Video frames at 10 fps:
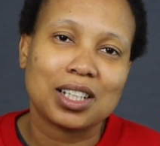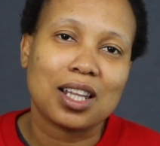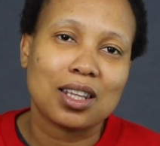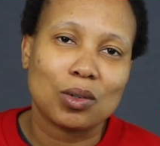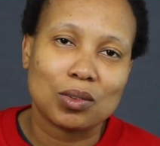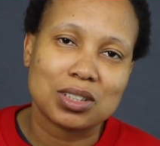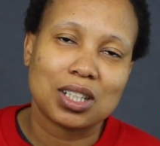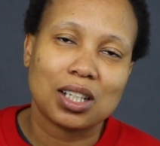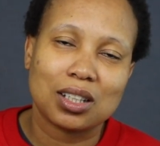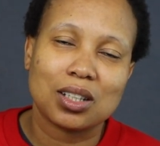the other one was
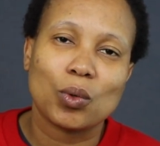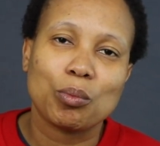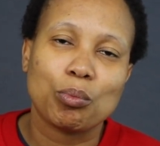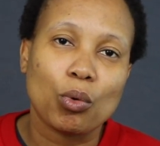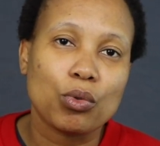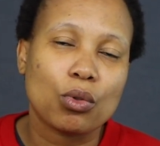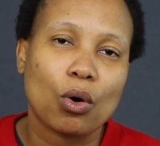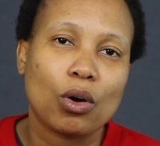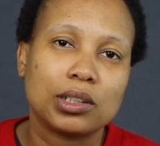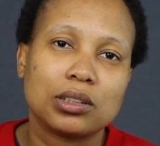that. They were both
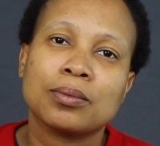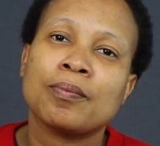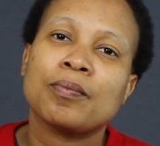on